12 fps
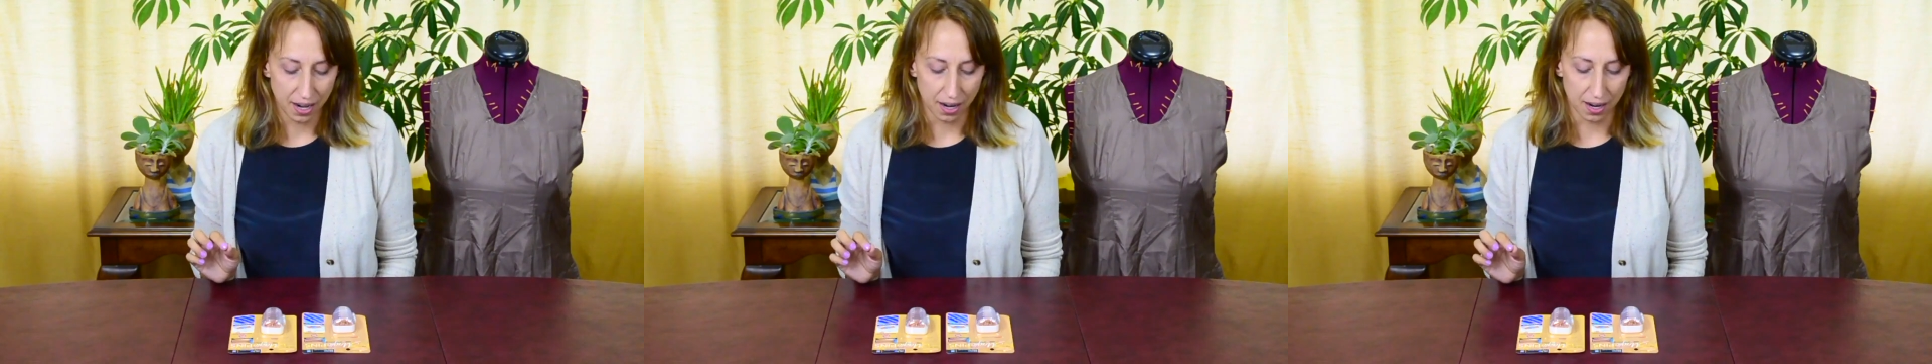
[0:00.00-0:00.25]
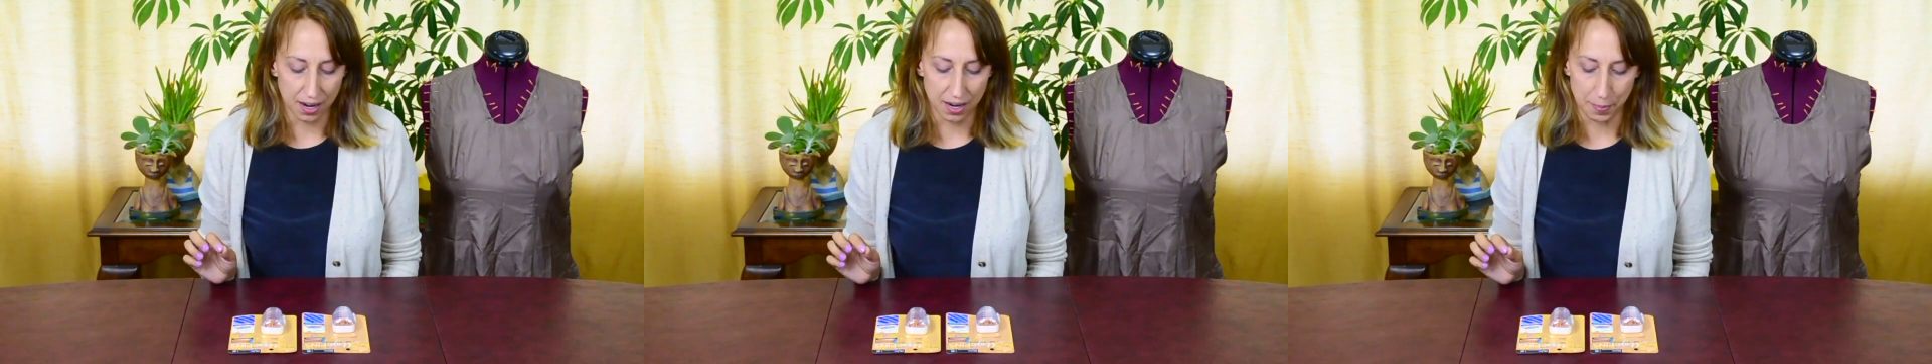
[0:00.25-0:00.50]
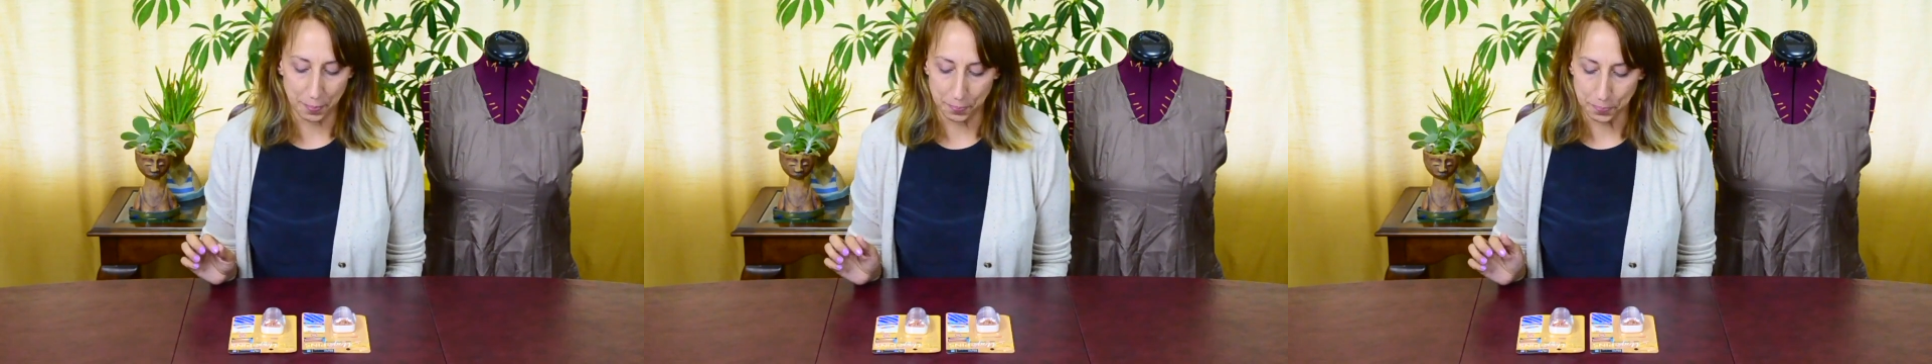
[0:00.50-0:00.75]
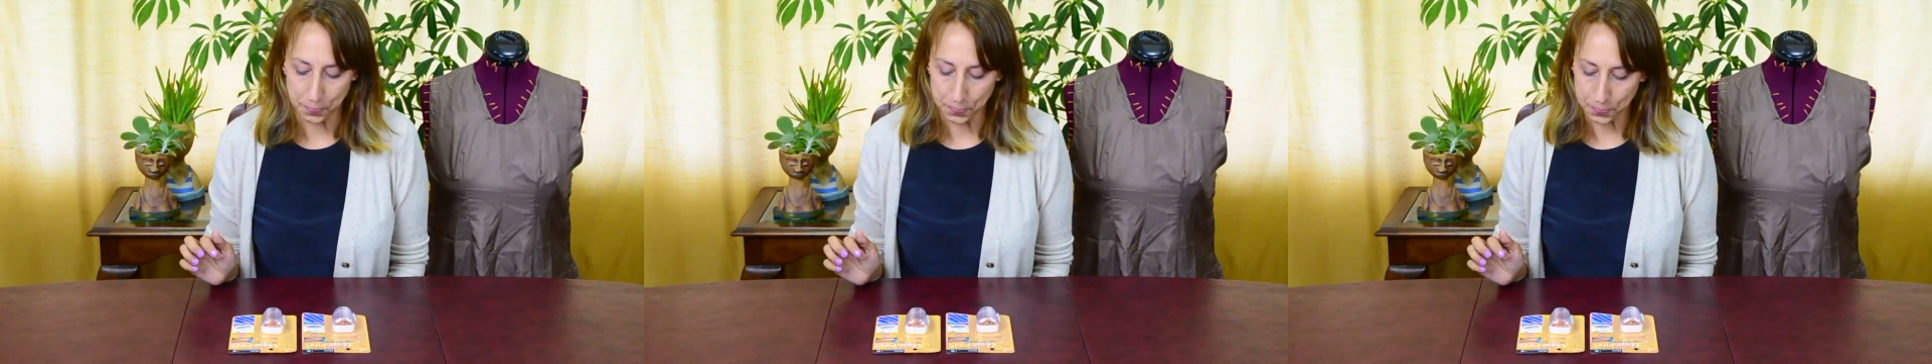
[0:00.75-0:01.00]
Um,
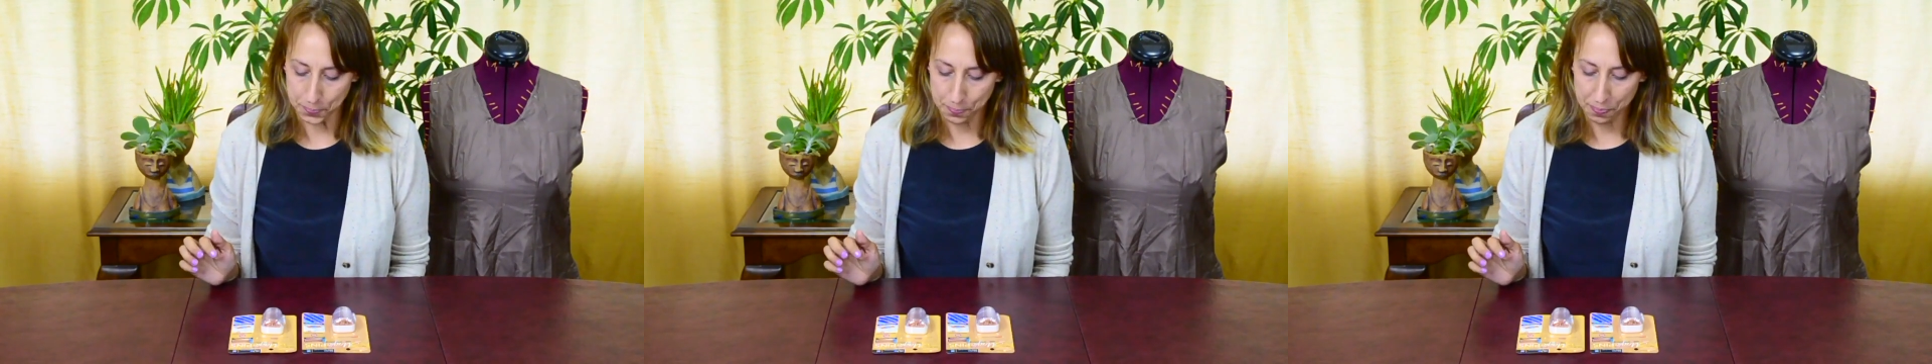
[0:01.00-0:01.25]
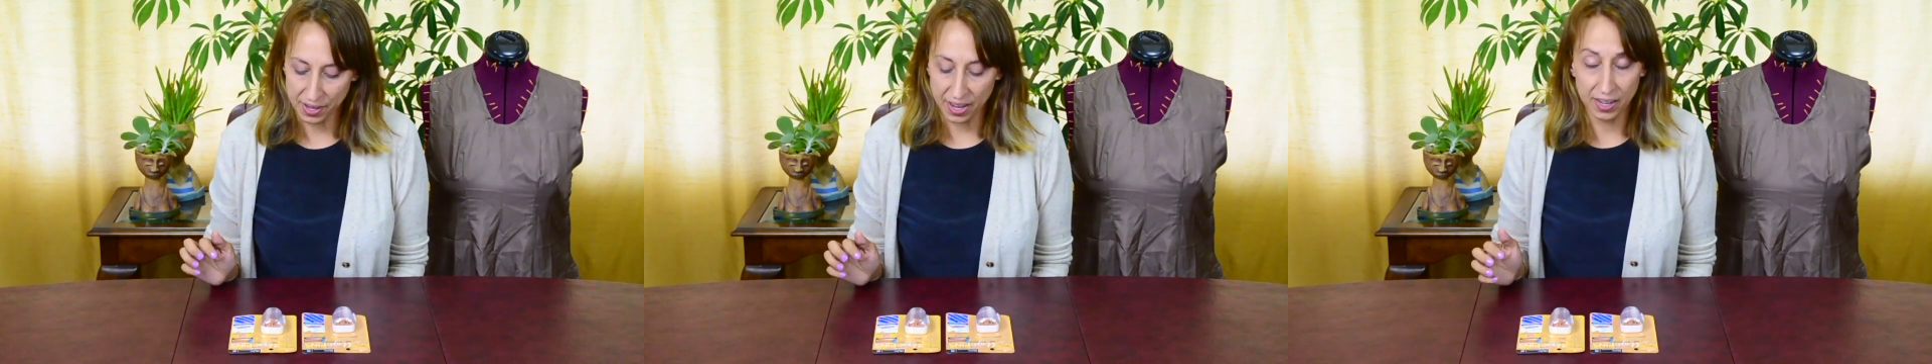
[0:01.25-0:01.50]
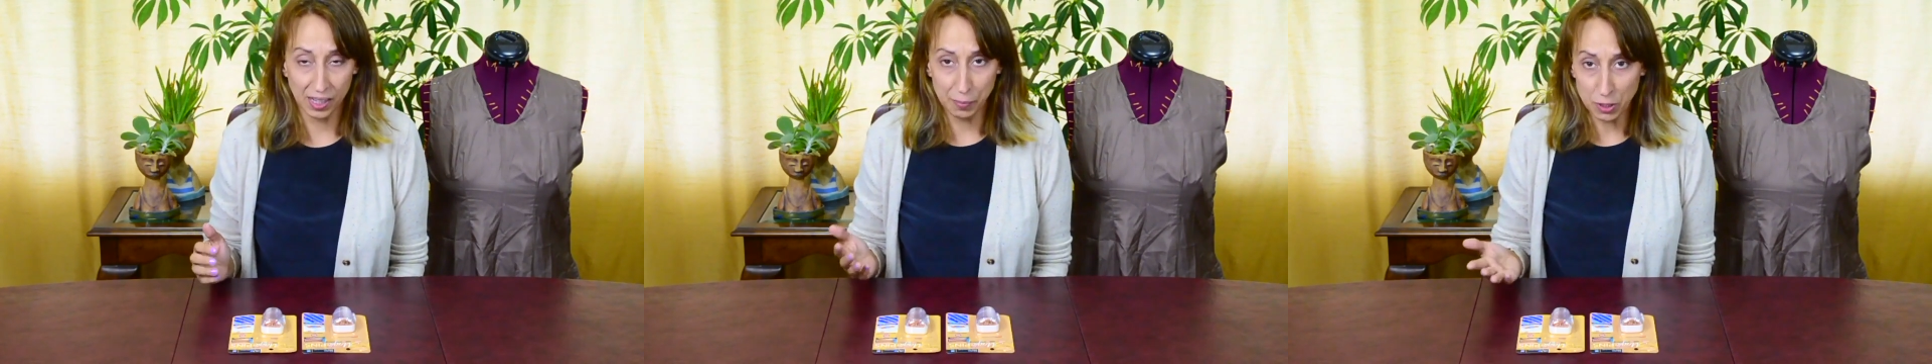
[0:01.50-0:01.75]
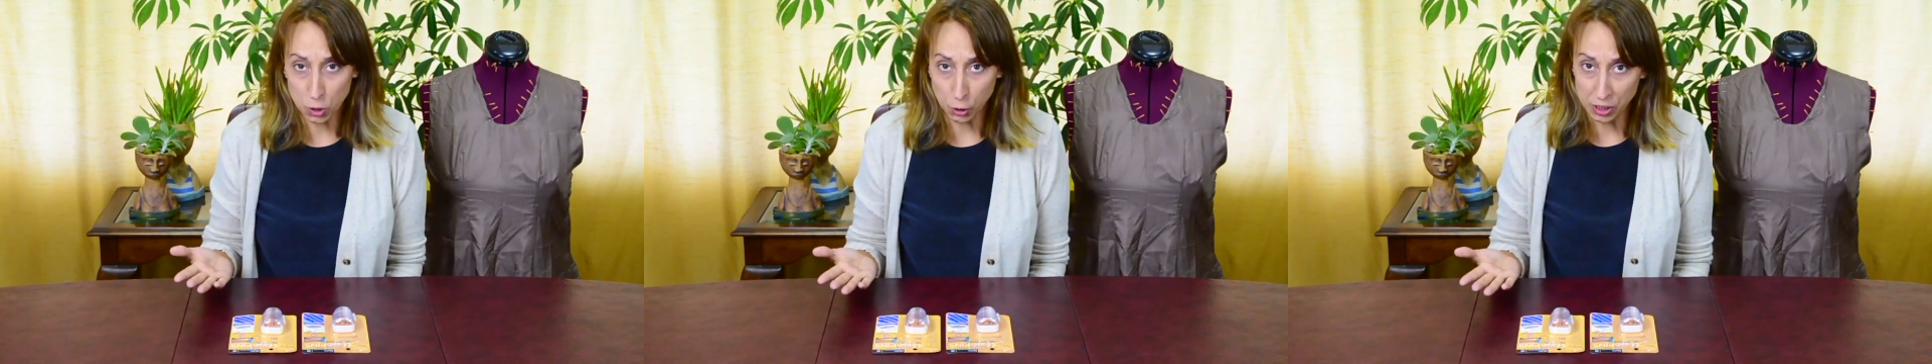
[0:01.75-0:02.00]
and let me show